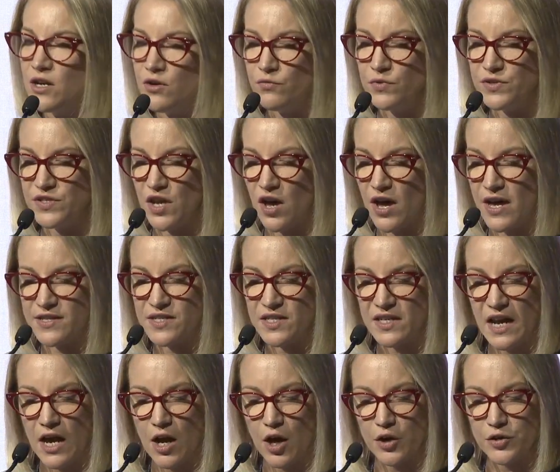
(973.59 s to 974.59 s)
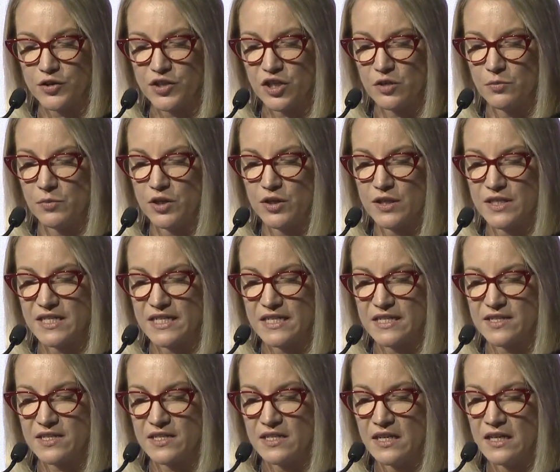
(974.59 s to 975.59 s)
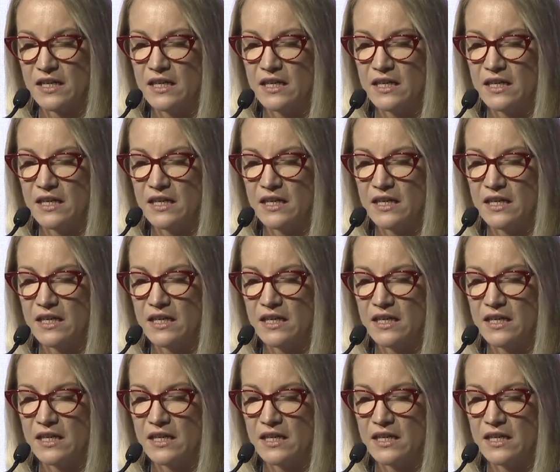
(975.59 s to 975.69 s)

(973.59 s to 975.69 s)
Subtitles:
resides in our host communities.